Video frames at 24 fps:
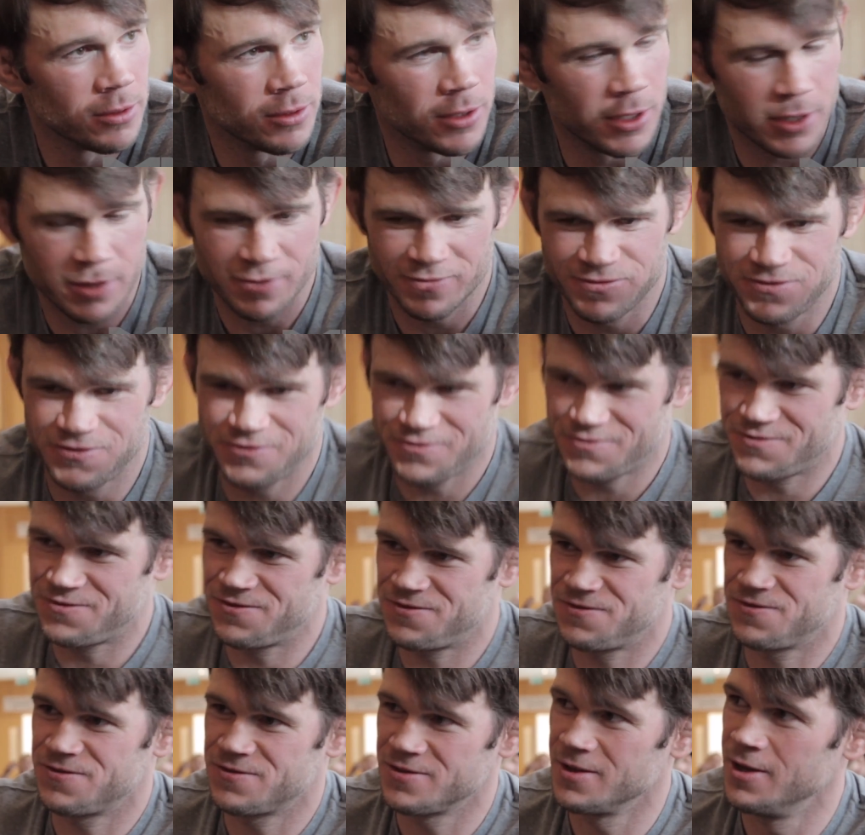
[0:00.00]
Like
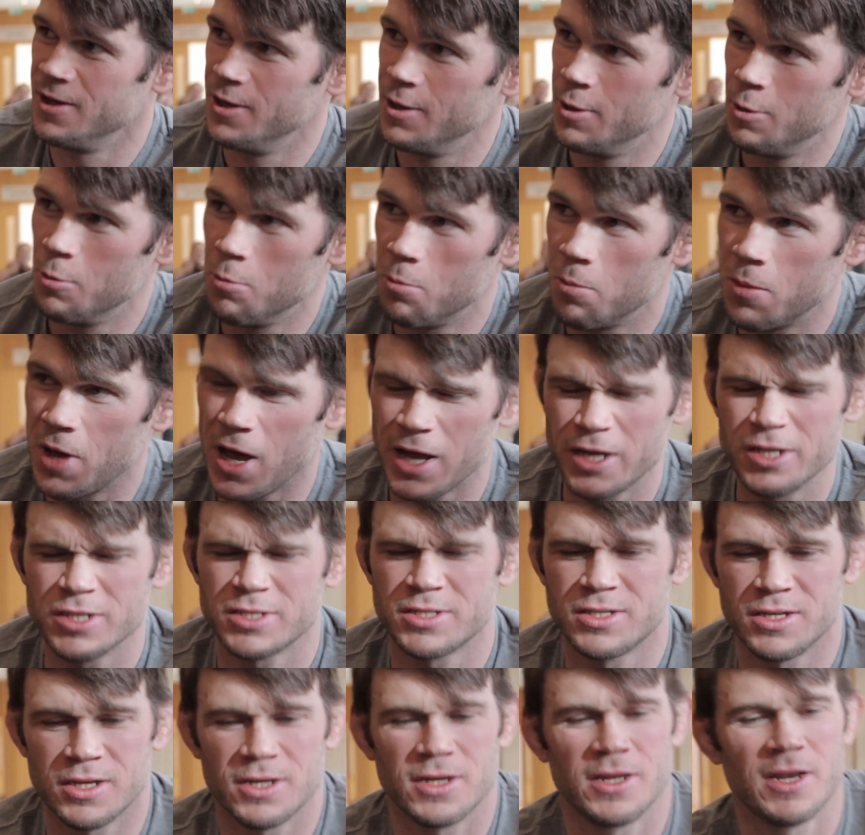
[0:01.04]
I
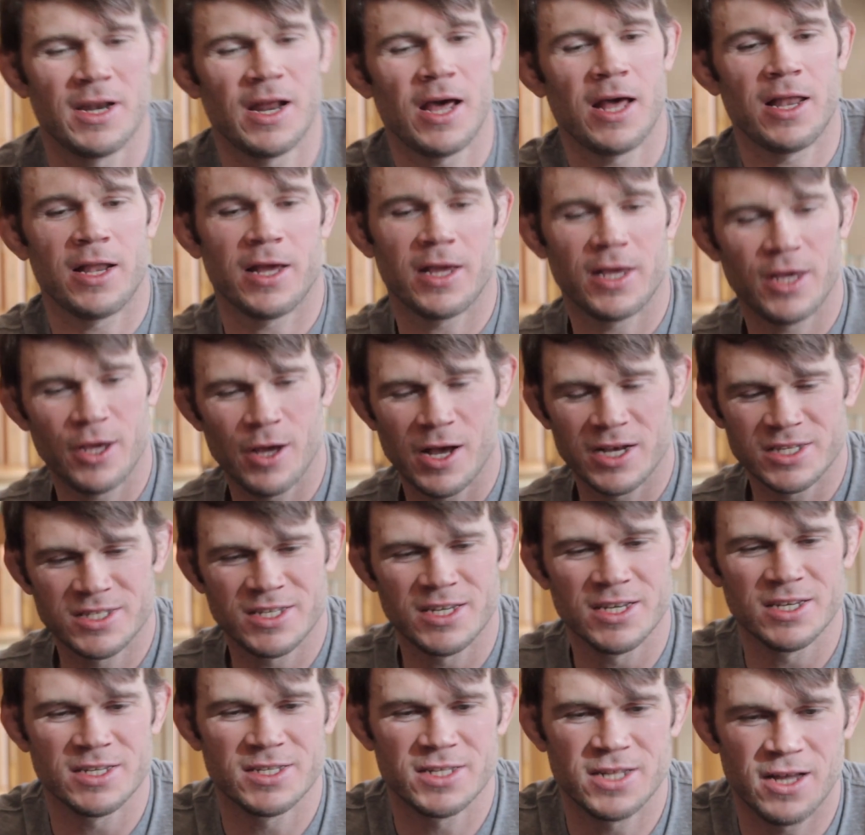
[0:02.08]
used to, and I
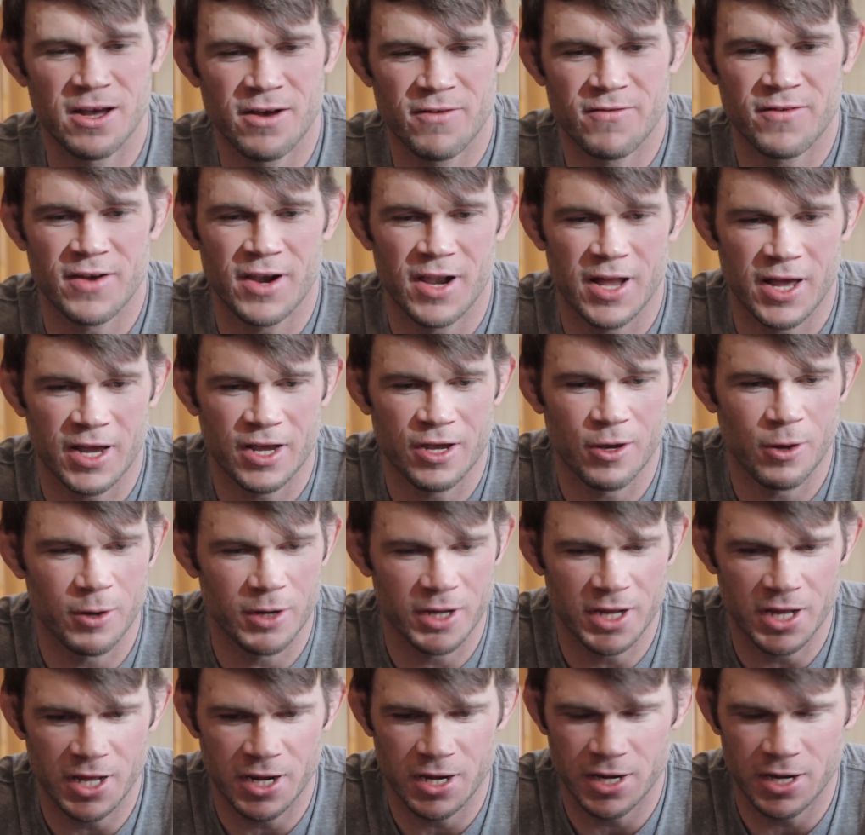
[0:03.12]
see stuff, and I like go
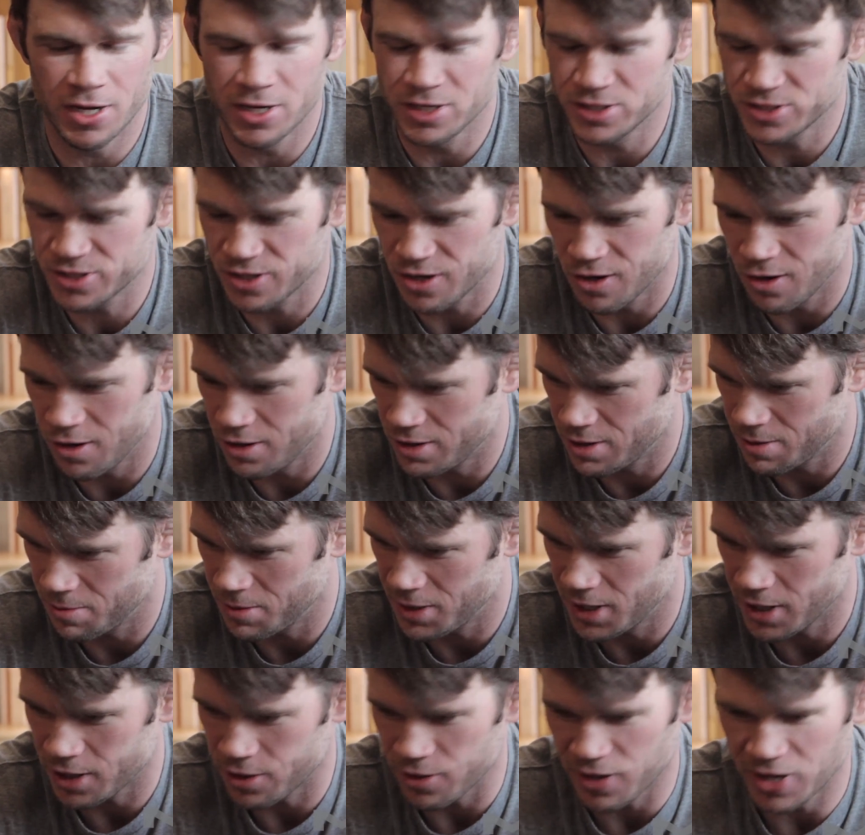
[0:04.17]
to get it, and it's gone. I'm
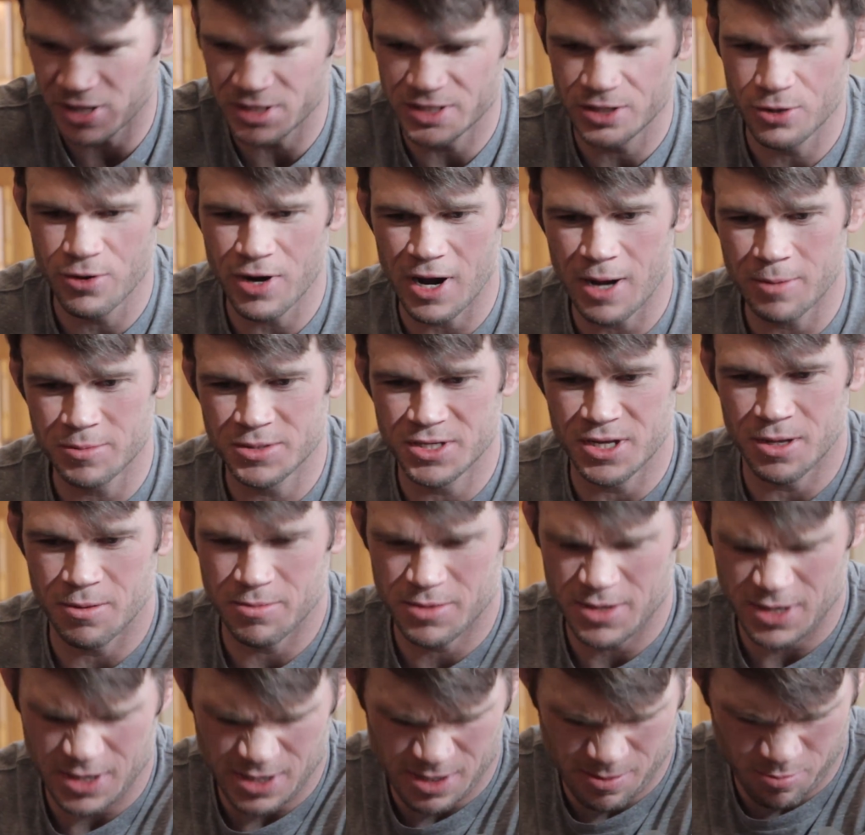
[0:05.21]
like, or I grab
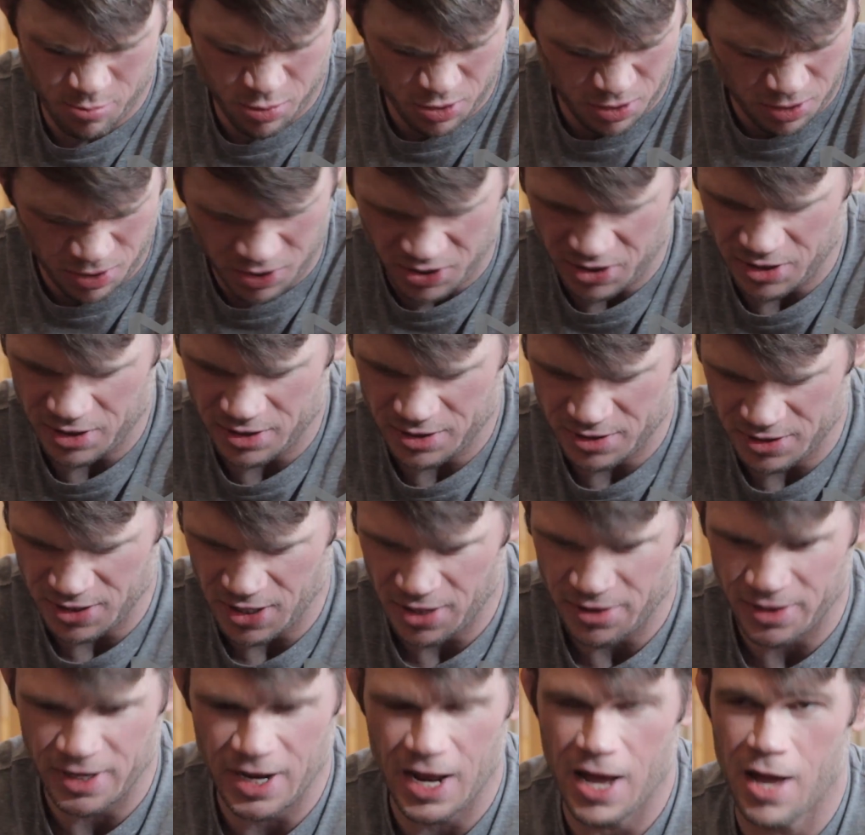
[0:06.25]
something, and I pull, and
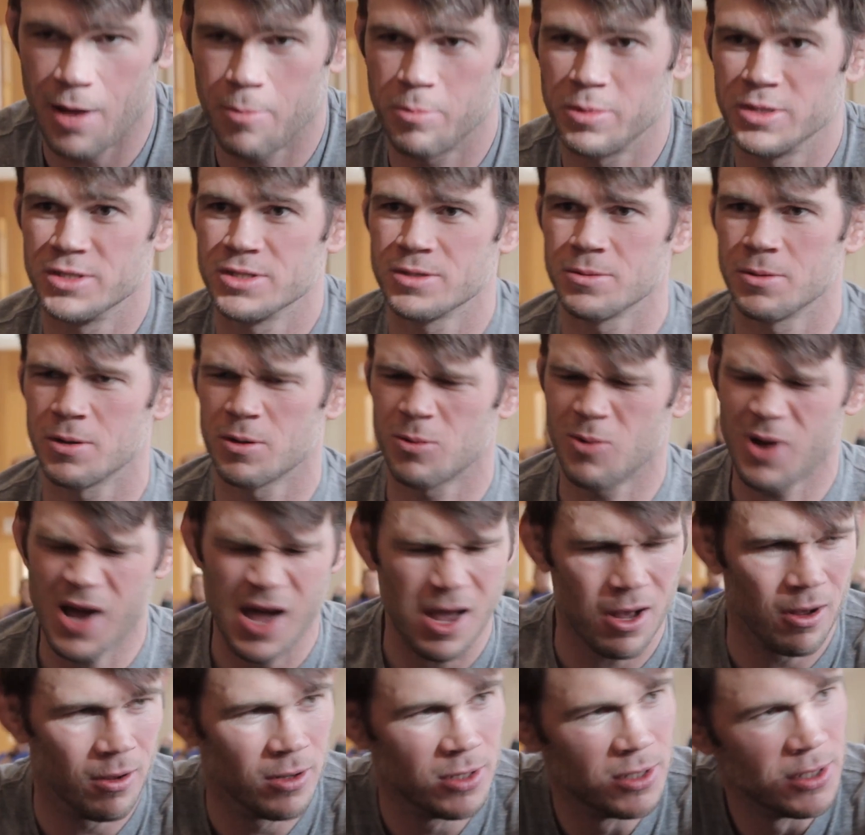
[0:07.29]
nothing happens. I'm like,
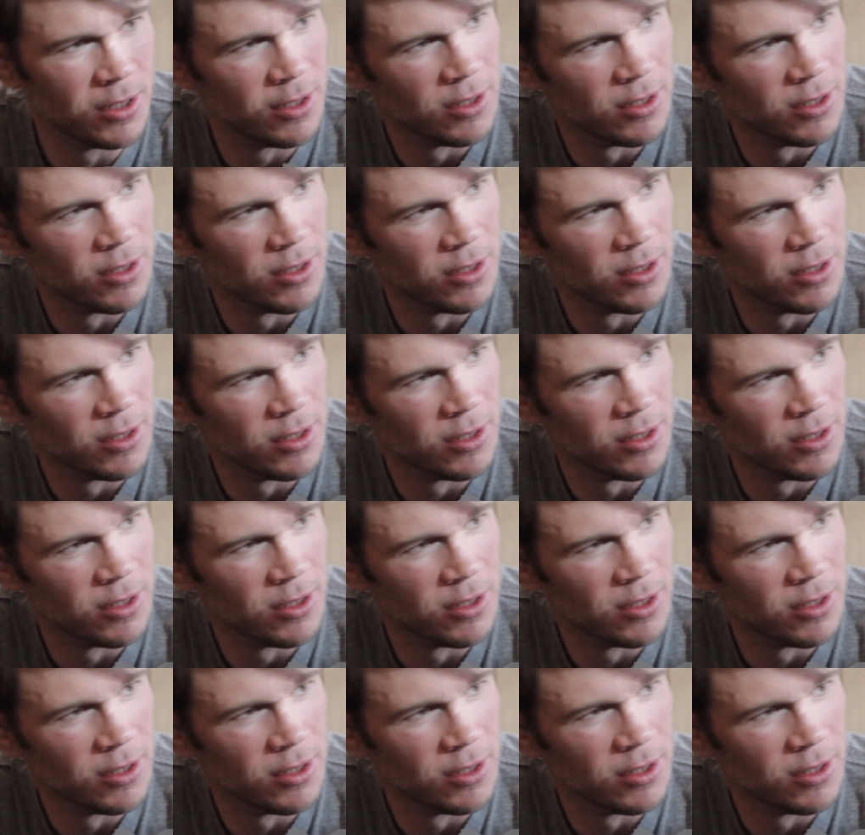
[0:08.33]
wow,